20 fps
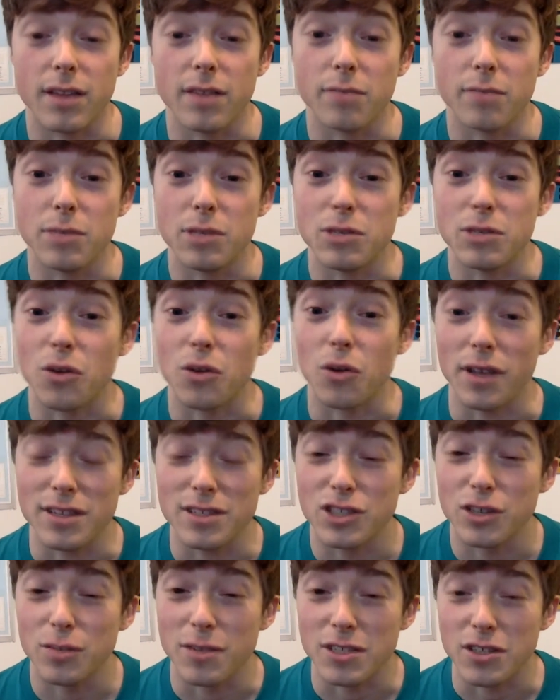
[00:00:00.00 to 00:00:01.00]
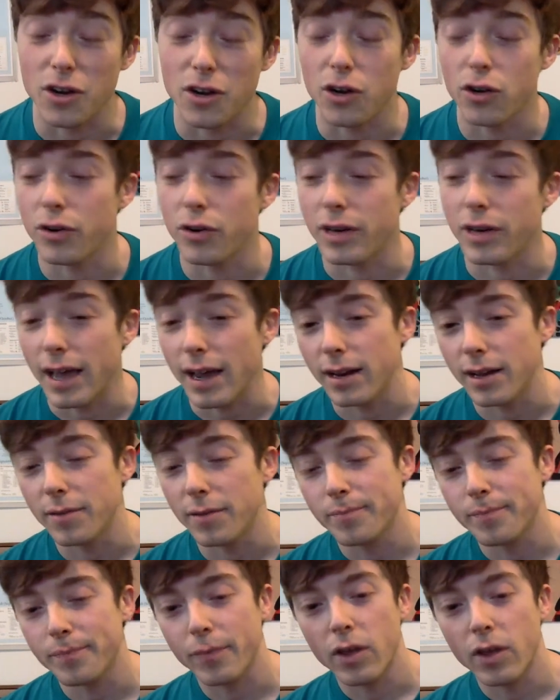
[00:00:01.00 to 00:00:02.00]
musical instruments are
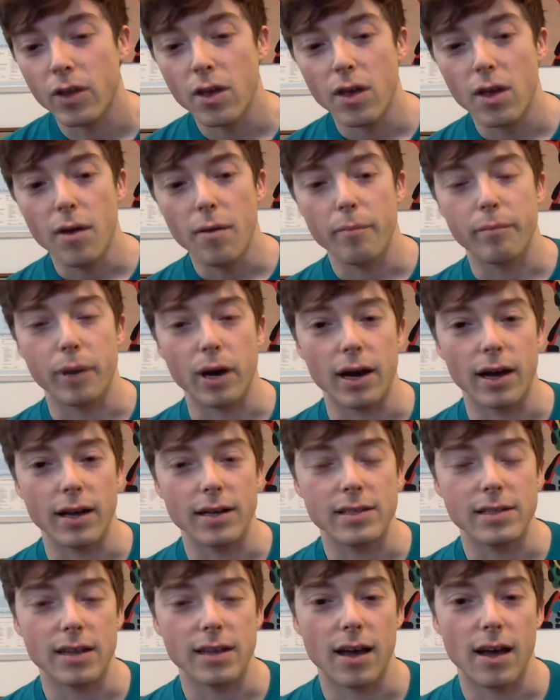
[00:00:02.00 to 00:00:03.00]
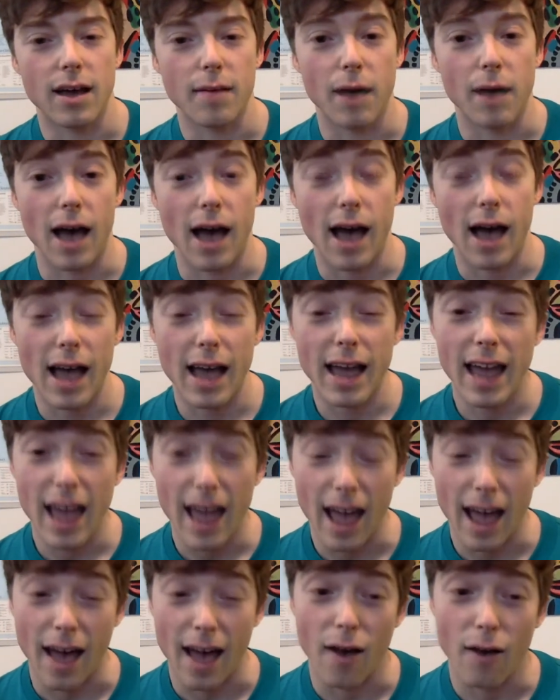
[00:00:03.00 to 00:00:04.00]
created. But I
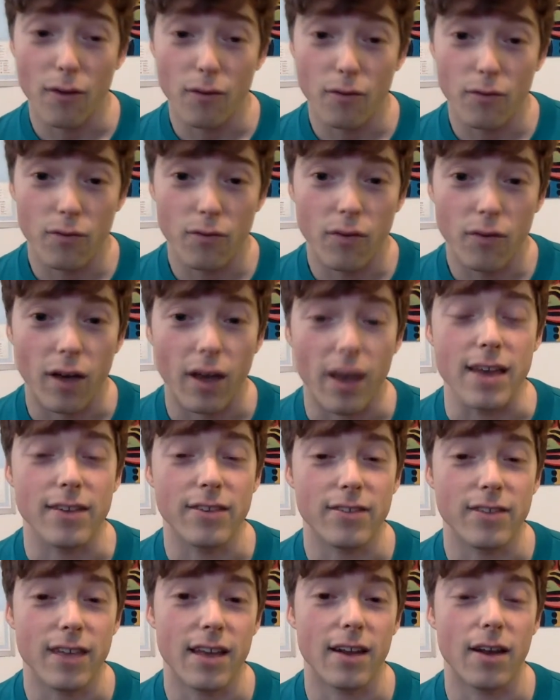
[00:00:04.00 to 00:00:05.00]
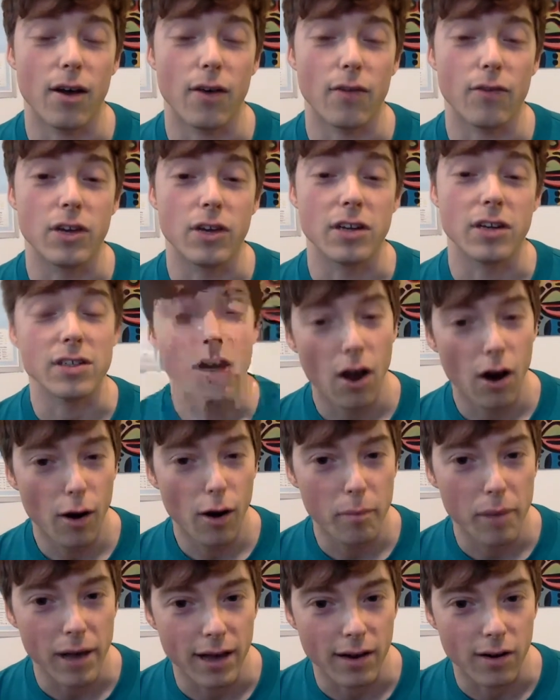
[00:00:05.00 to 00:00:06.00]
have a set of
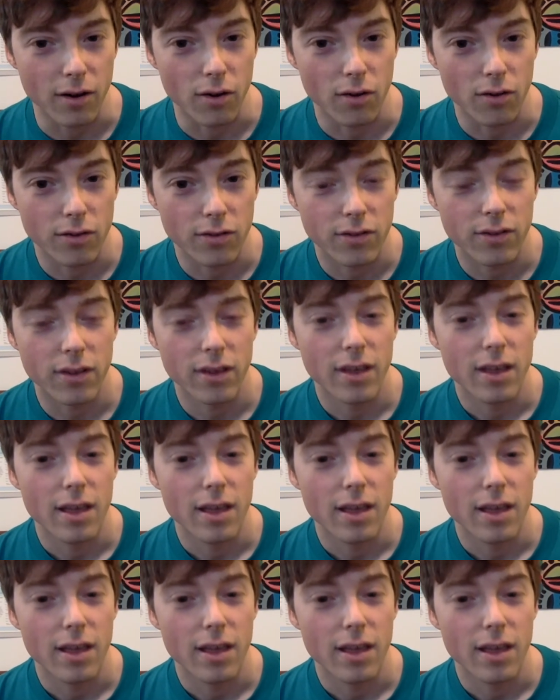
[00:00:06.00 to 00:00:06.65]
guitar pedals